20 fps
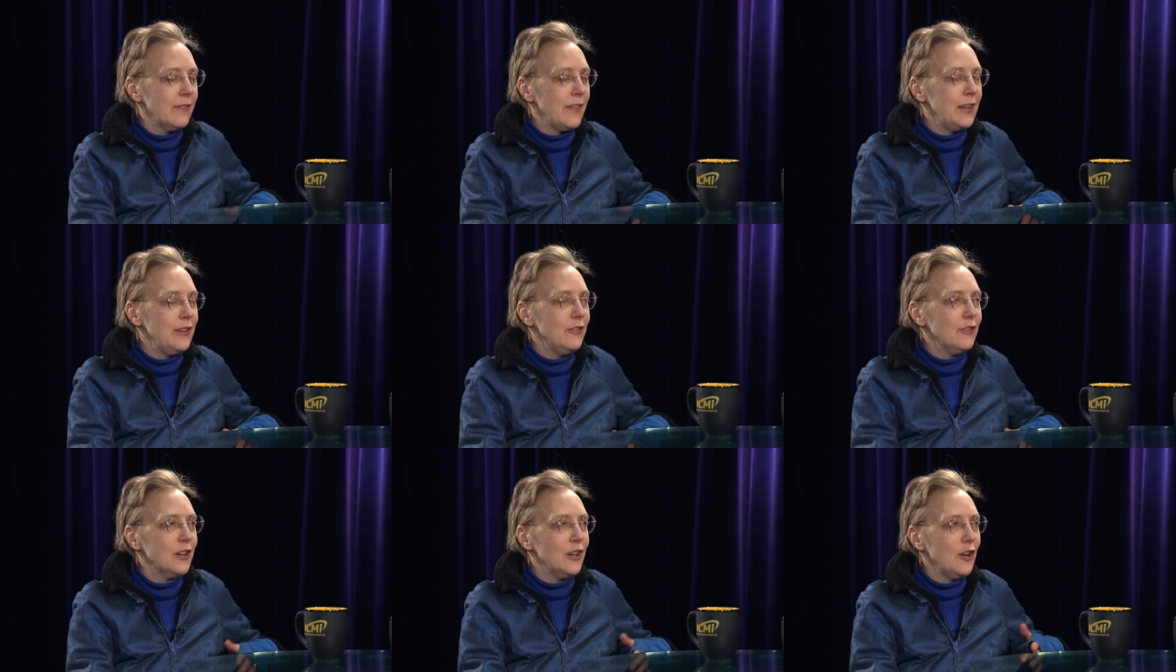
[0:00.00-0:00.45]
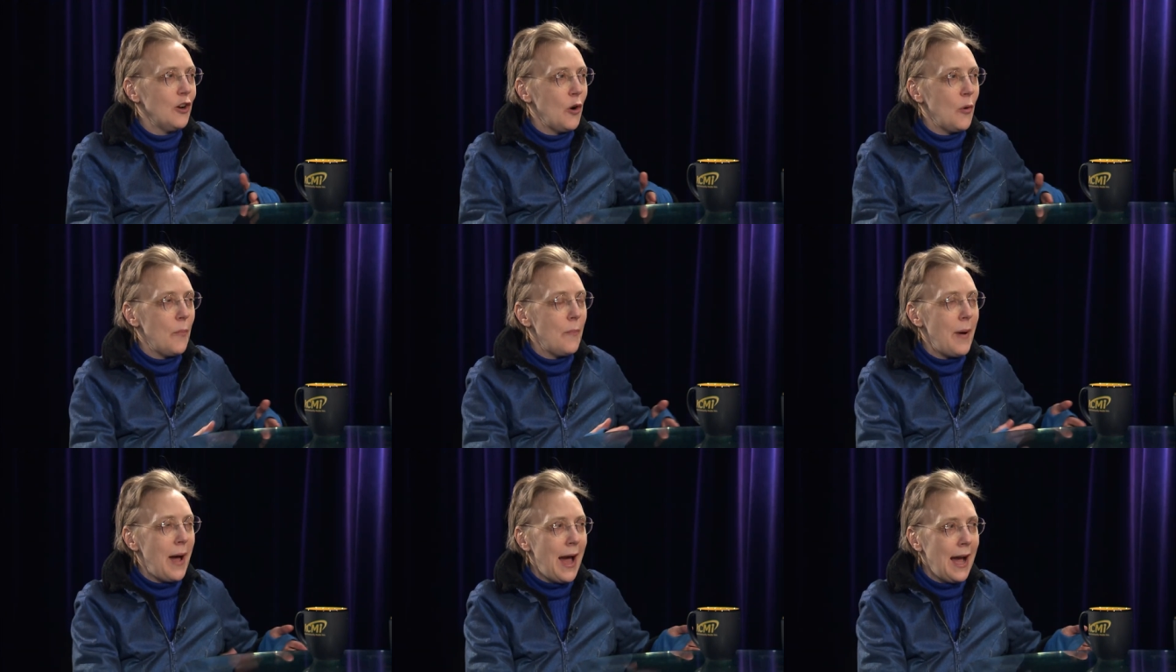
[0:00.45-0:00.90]
and then you can
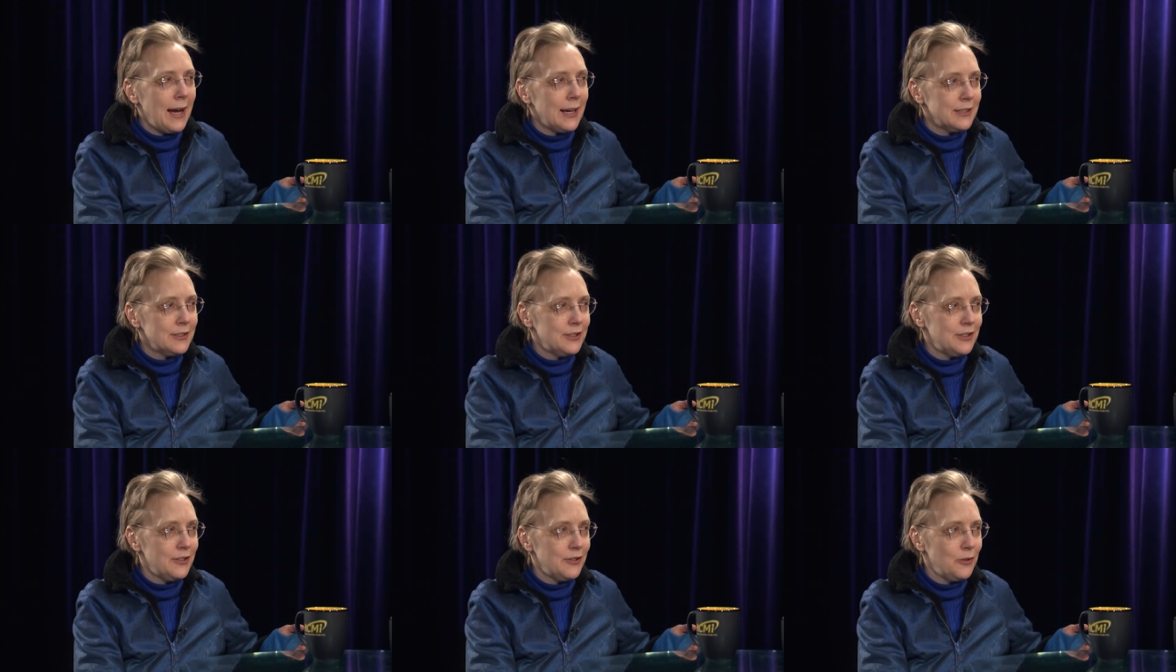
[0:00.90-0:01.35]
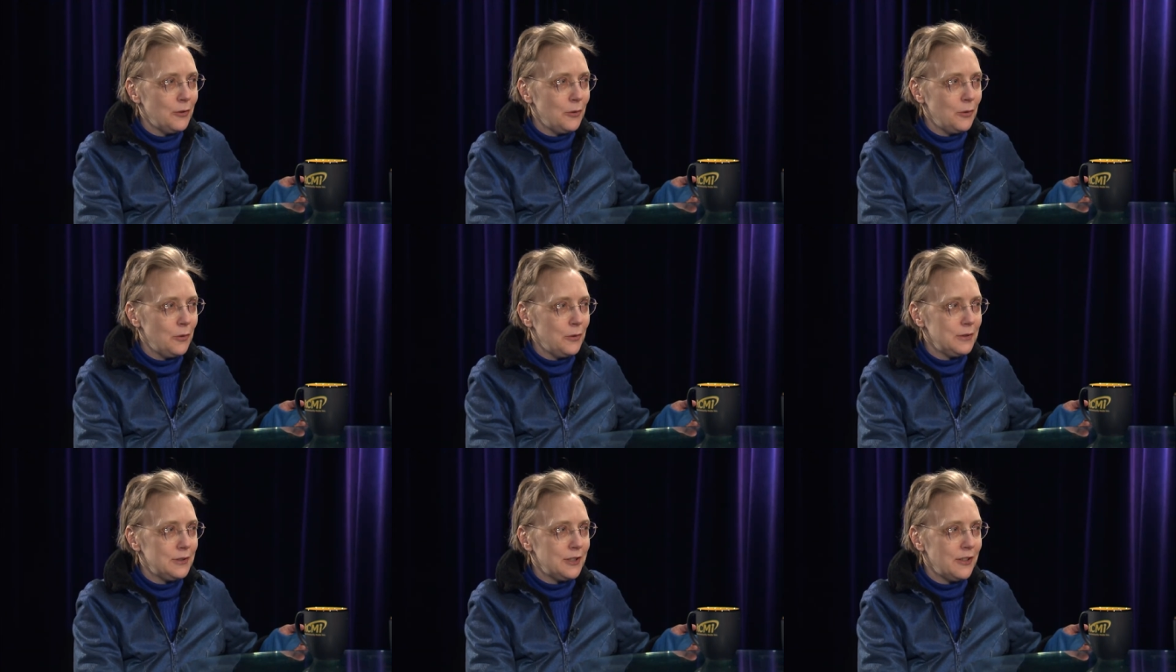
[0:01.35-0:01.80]
go back
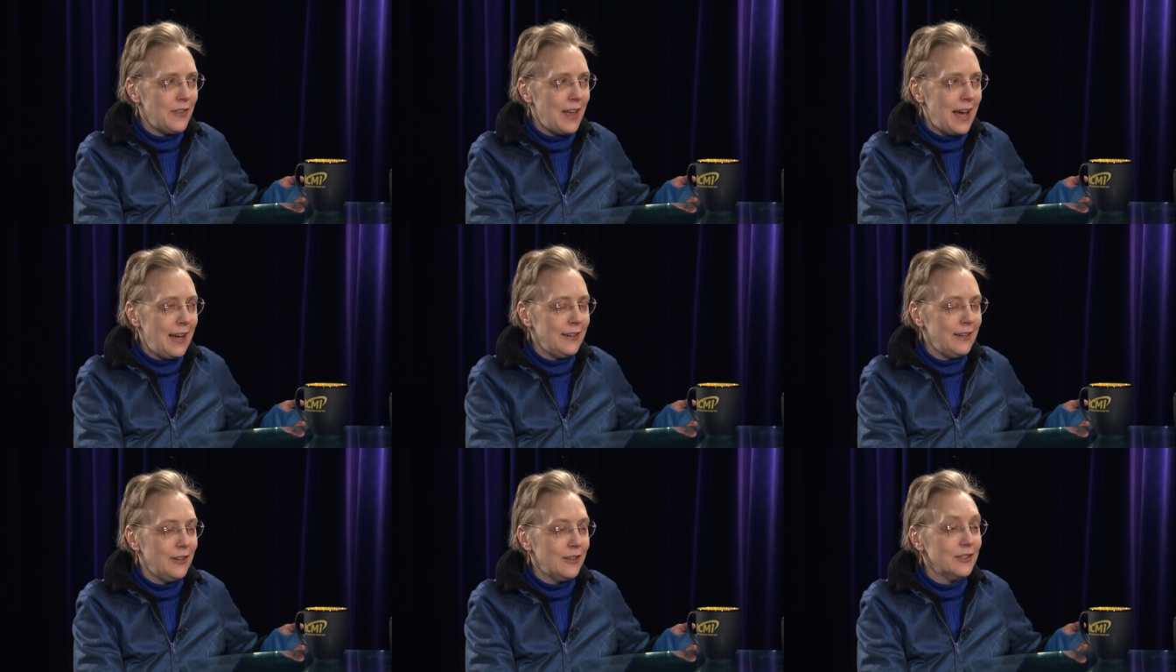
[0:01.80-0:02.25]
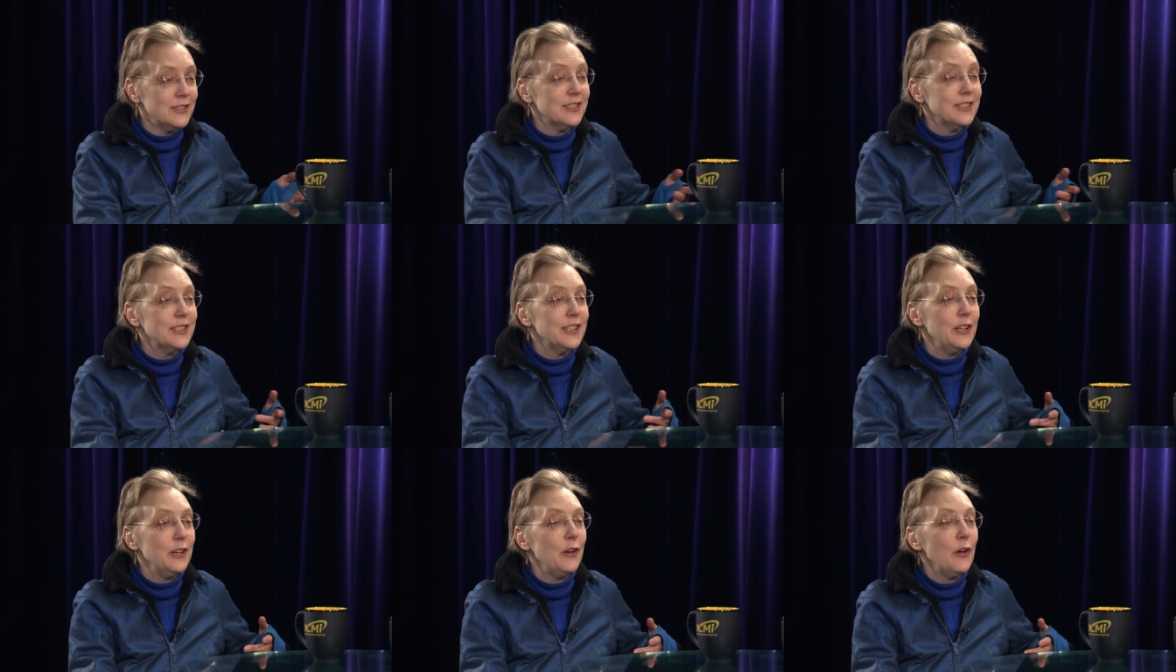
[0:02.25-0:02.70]
to to that, and you can
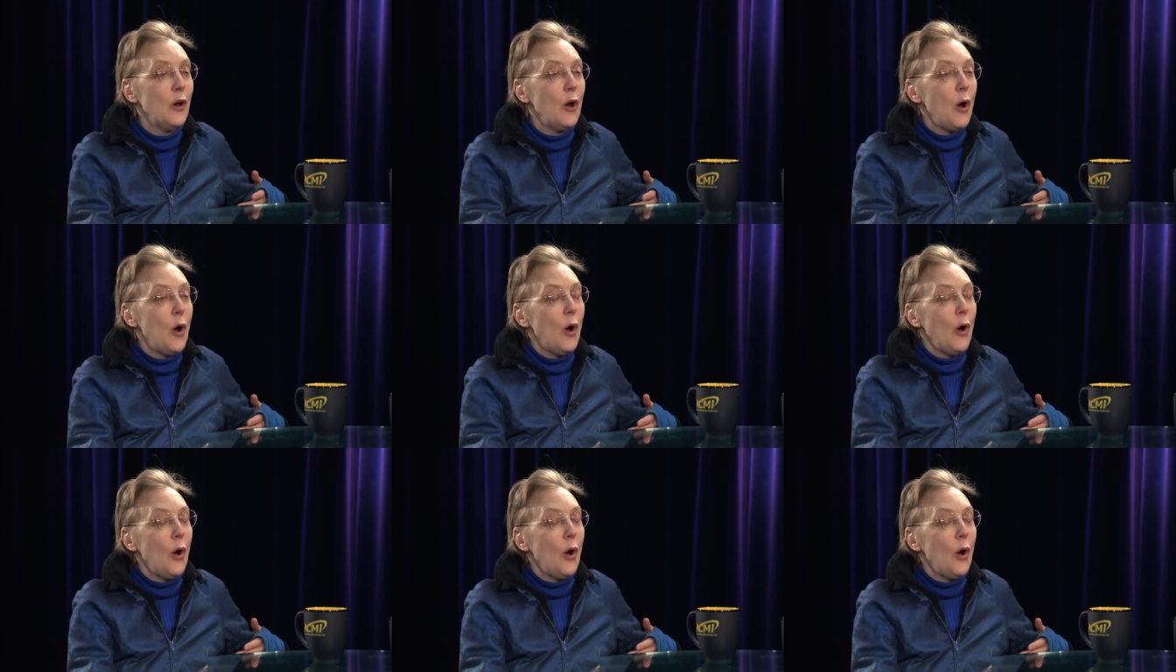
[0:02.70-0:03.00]
see